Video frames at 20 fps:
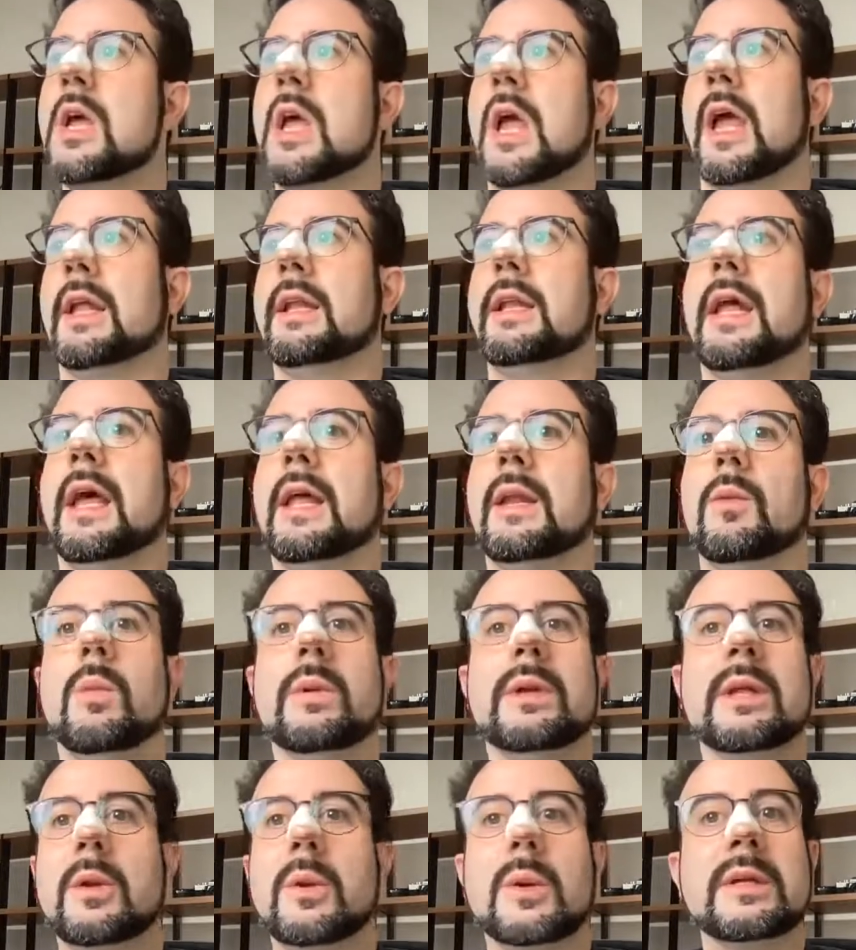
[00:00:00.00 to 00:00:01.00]
And then
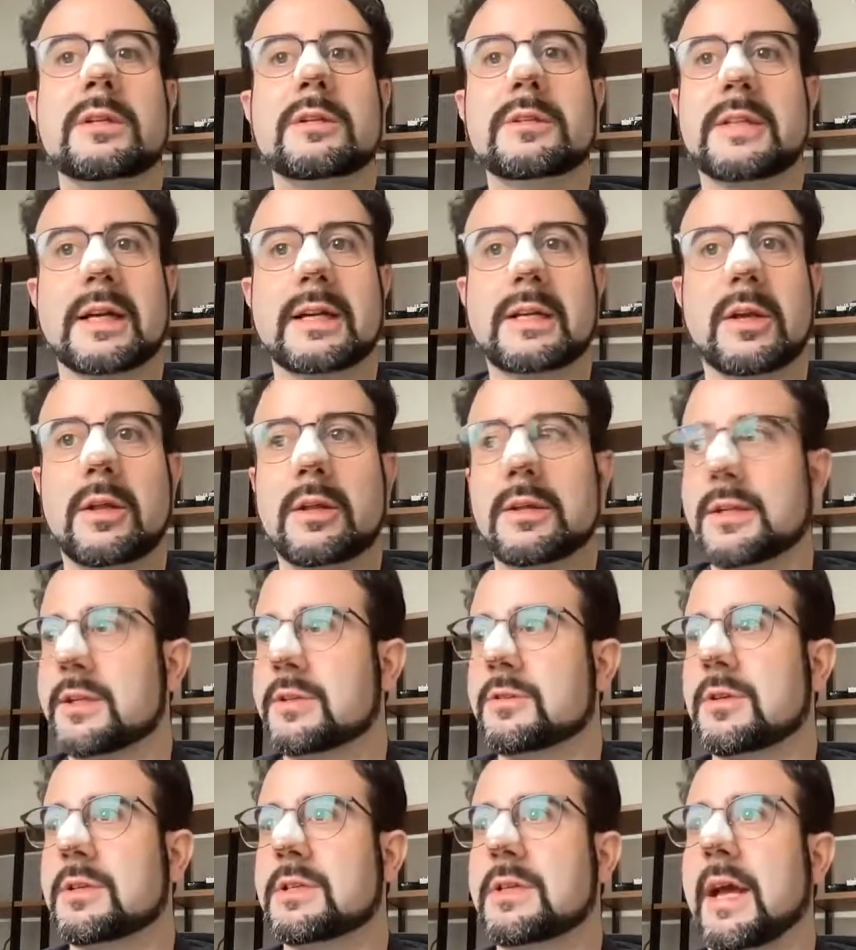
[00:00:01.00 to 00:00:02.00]
when I look at the technology and
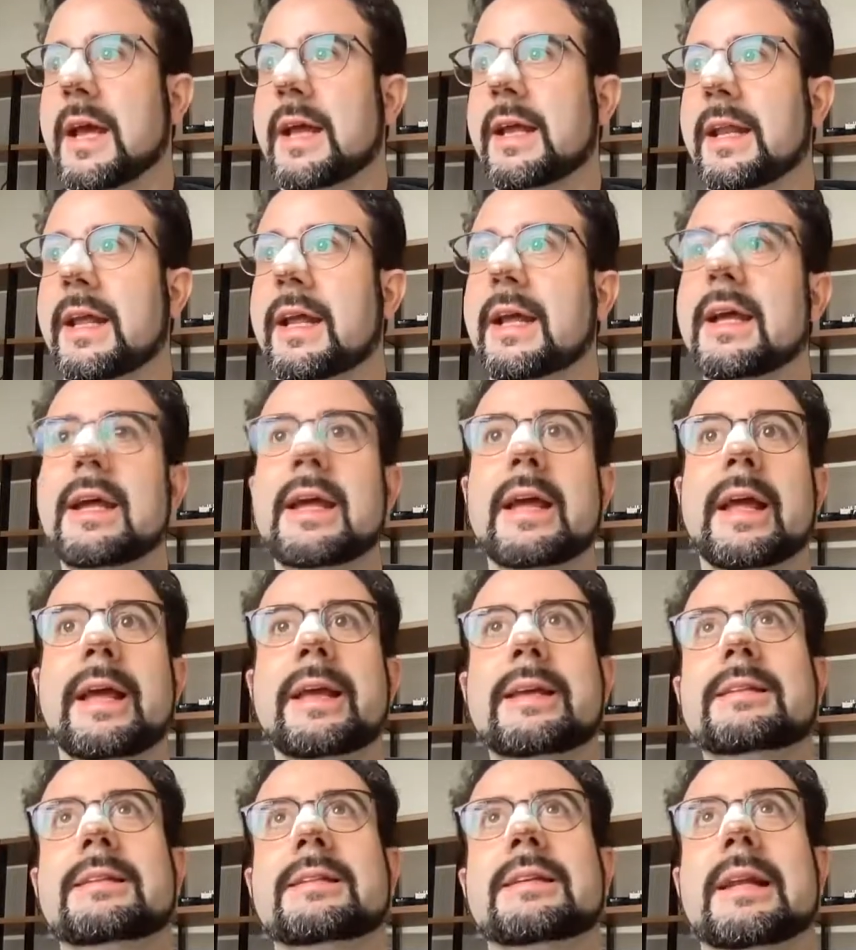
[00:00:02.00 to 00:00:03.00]
society,
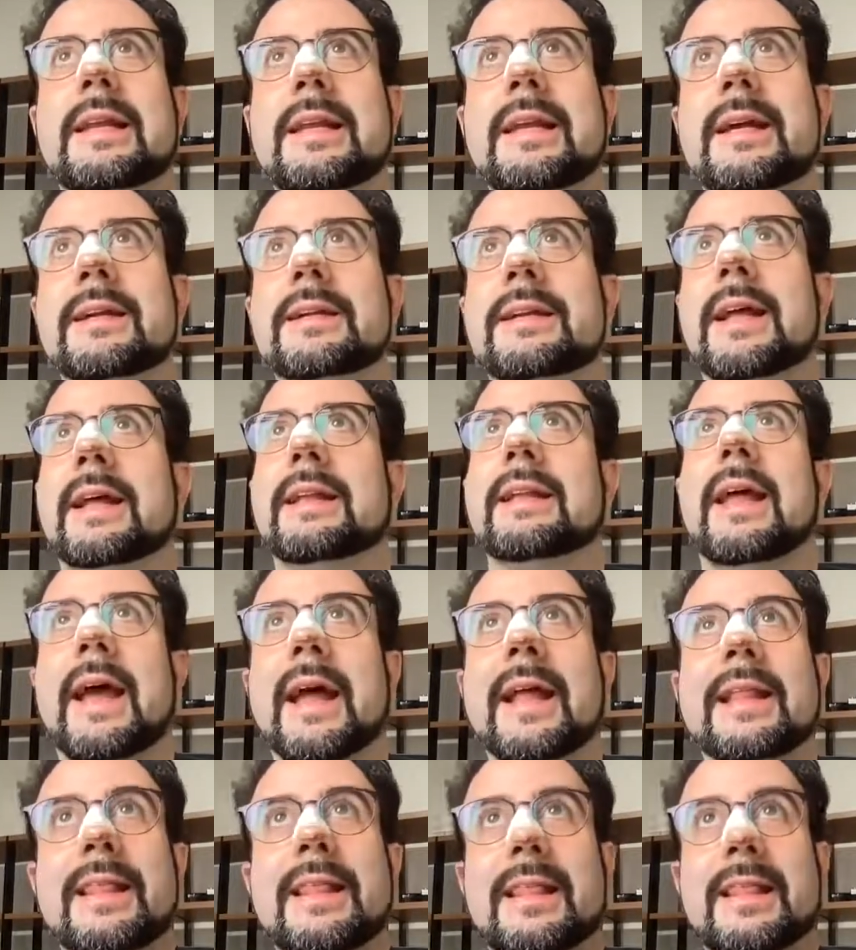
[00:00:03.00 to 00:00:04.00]
it's clear that
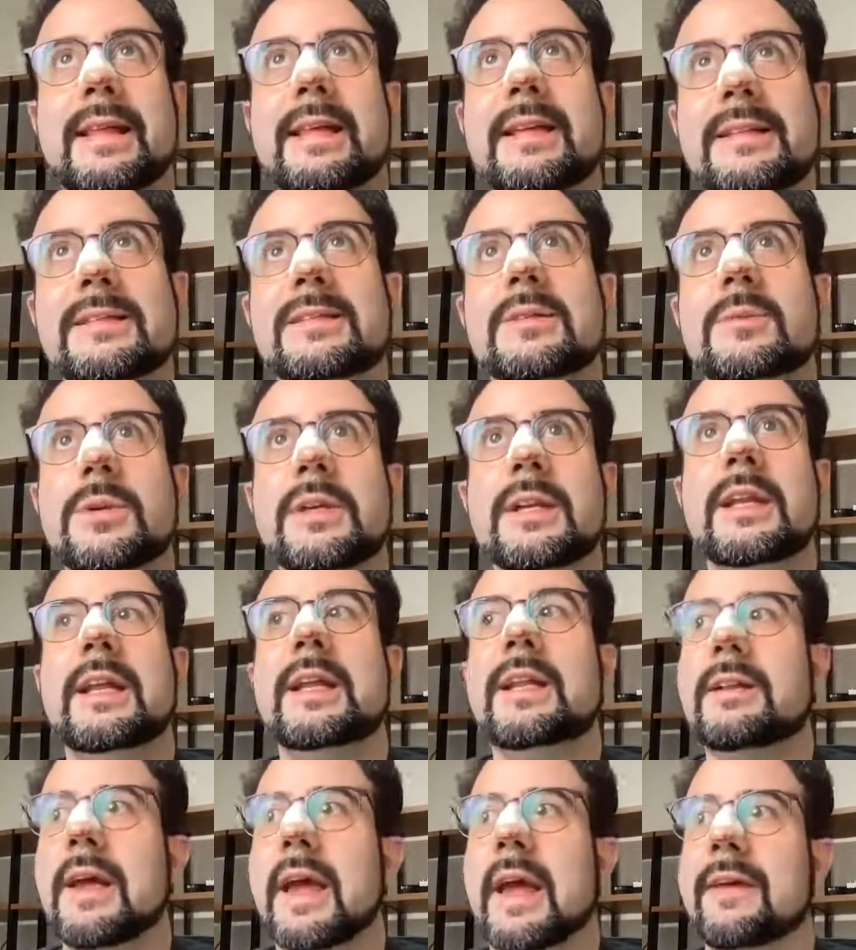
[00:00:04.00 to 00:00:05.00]
at least we
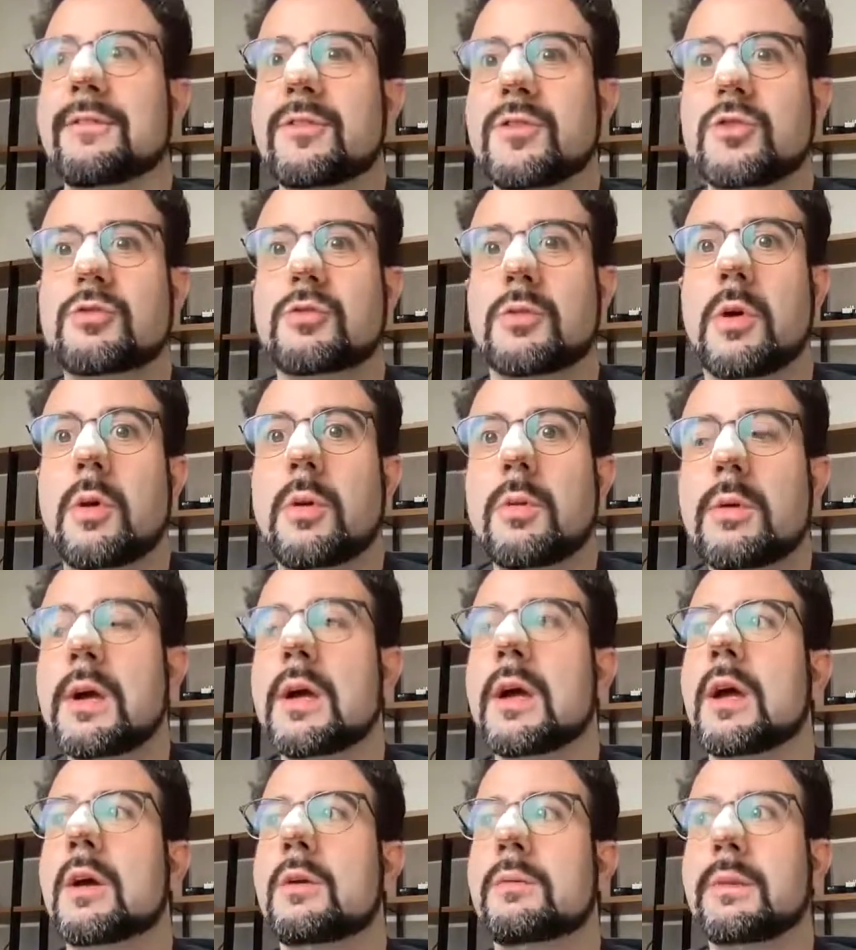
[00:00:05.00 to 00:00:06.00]
need to have
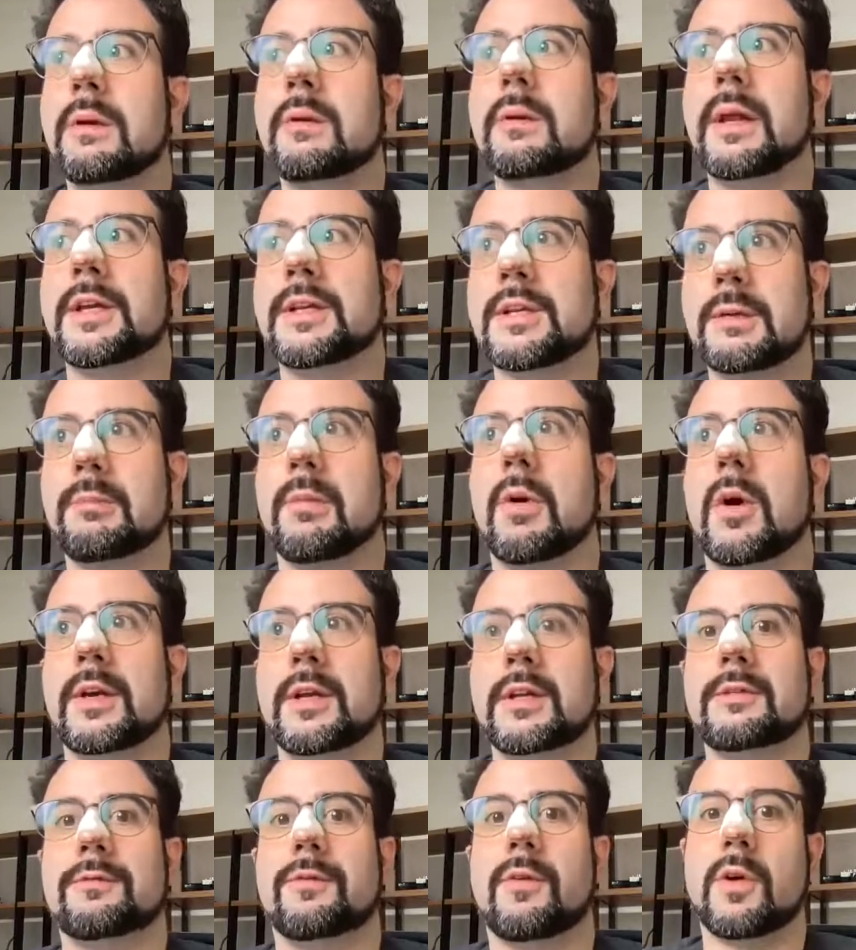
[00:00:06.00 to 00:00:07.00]
strong regulation
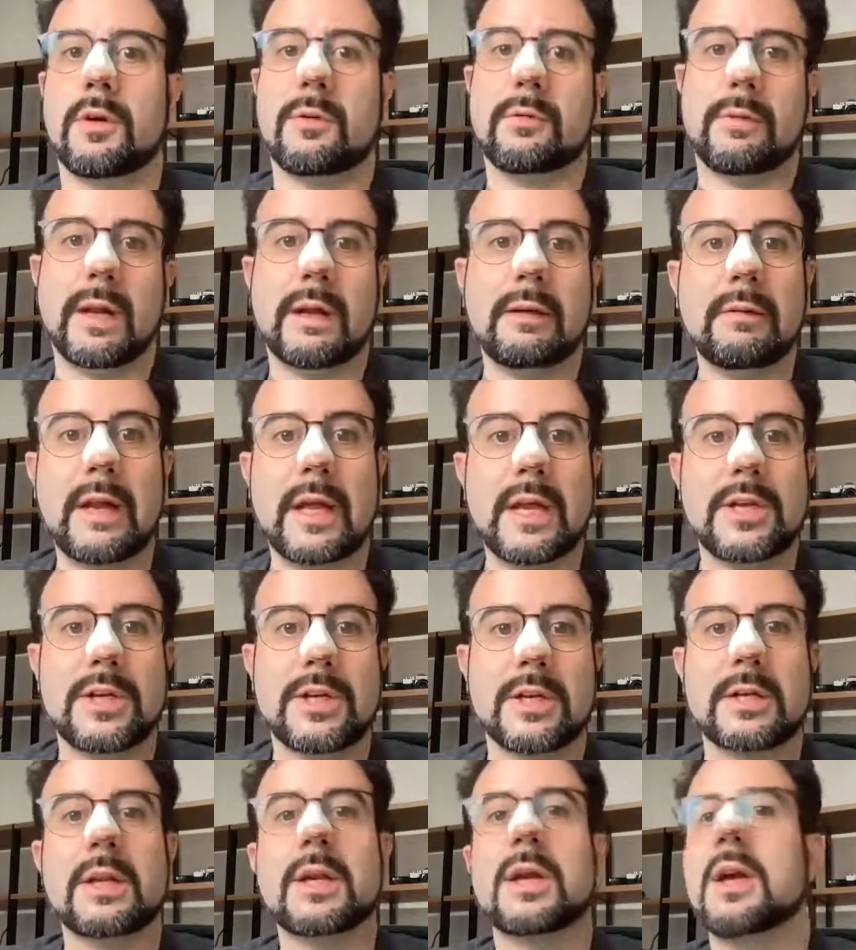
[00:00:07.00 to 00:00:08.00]
bodies for
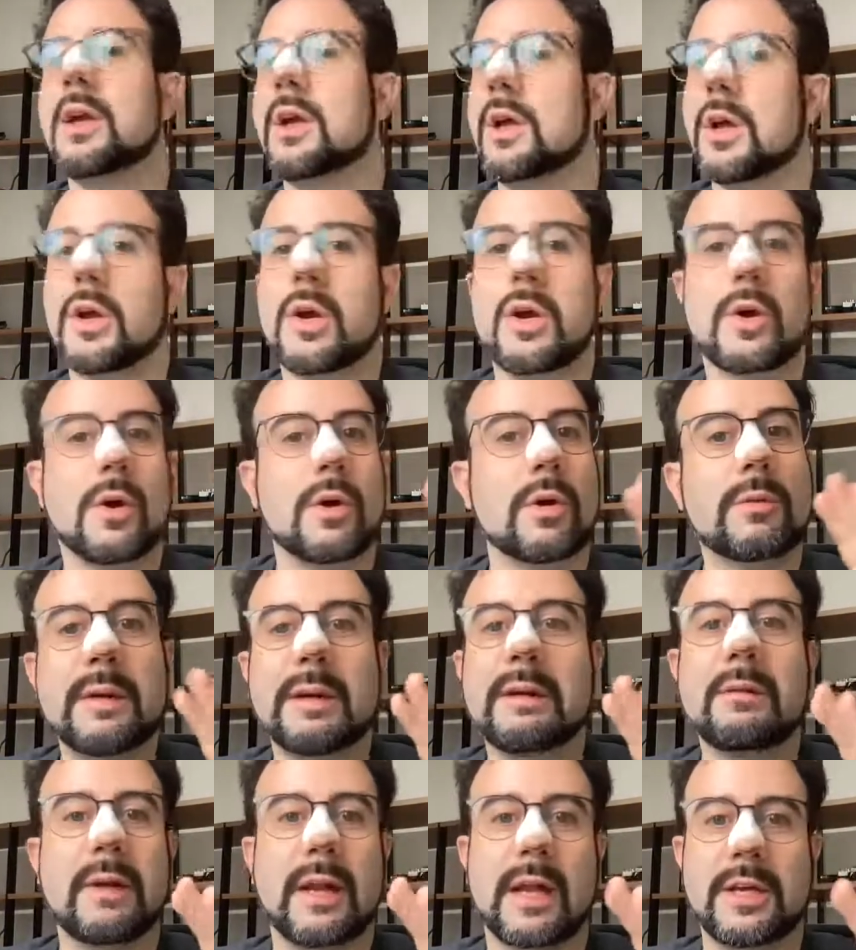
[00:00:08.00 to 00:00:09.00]
regulation,
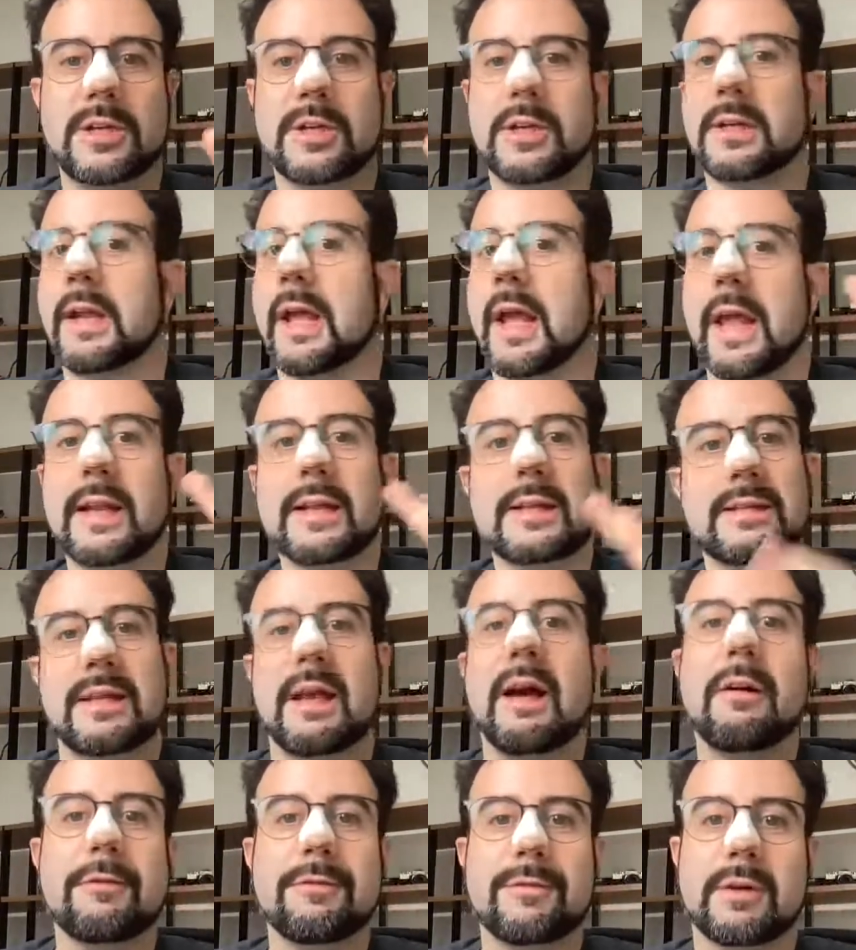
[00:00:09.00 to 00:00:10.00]
co-regulation and
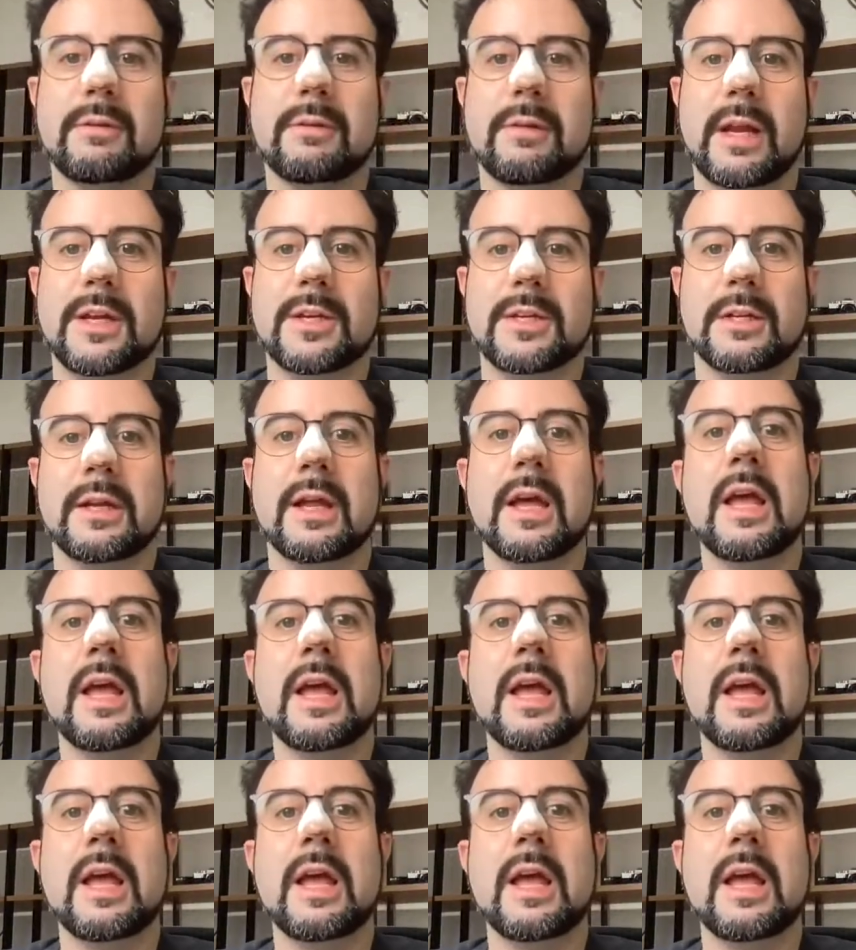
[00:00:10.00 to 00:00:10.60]
self-regulation,